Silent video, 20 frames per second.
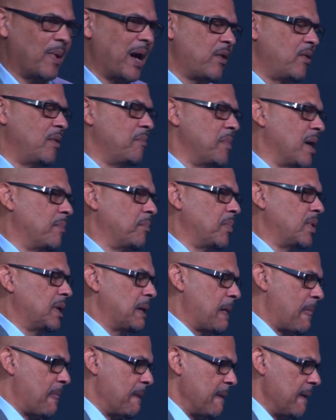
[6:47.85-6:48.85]
I
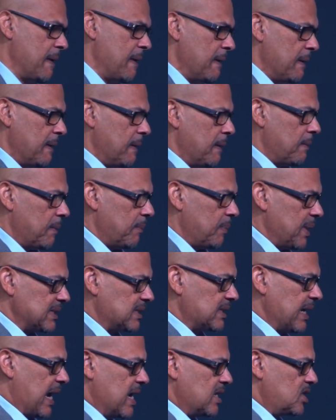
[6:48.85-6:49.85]
remember
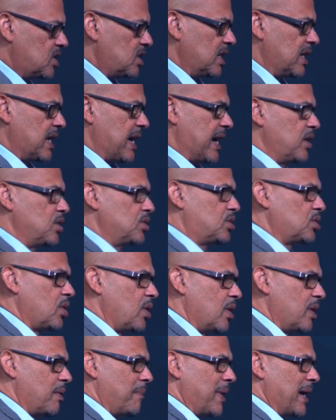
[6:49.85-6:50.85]
Pastor Angie and I used to
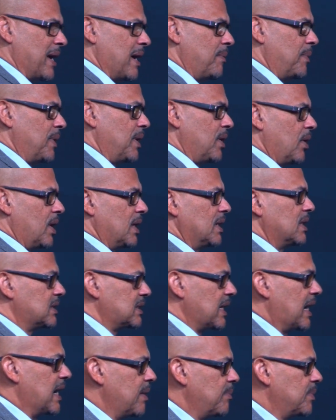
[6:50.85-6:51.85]
go to Miami all the
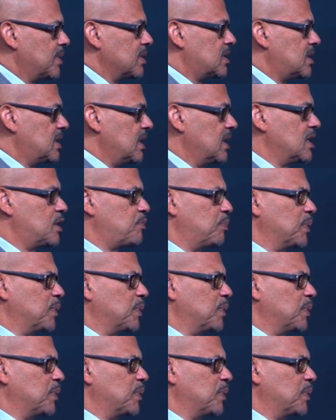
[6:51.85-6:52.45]
time to see this